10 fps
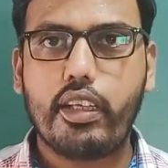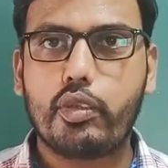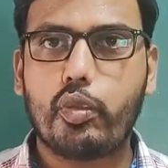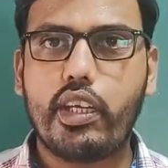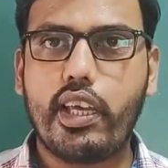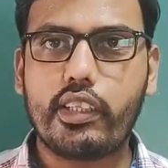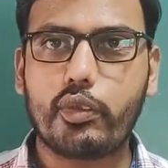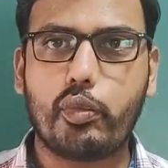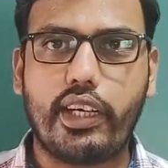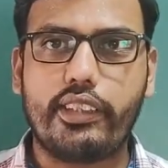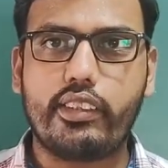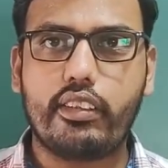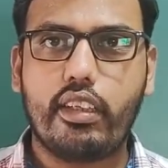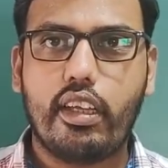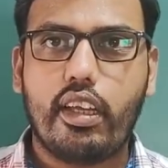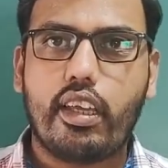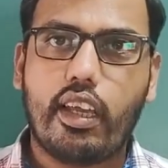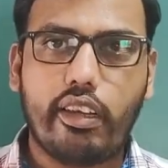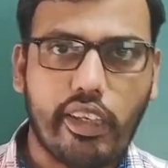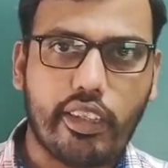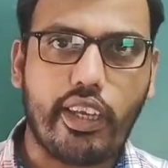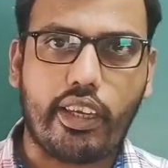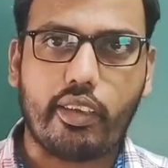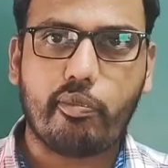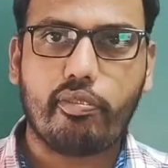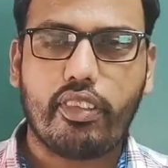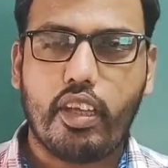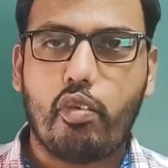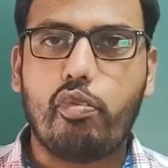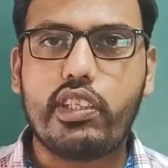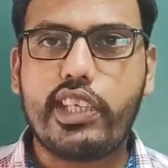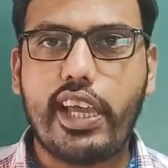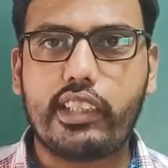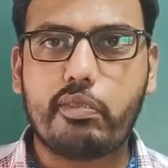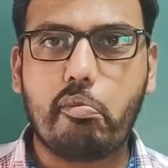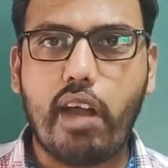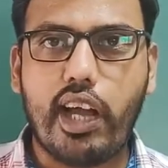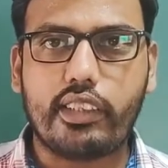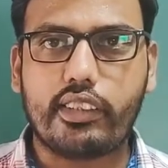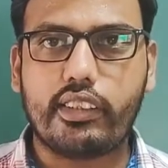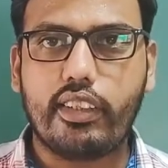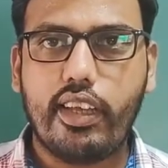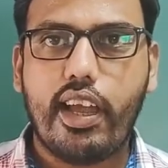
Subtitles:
So dear students, anything which has mass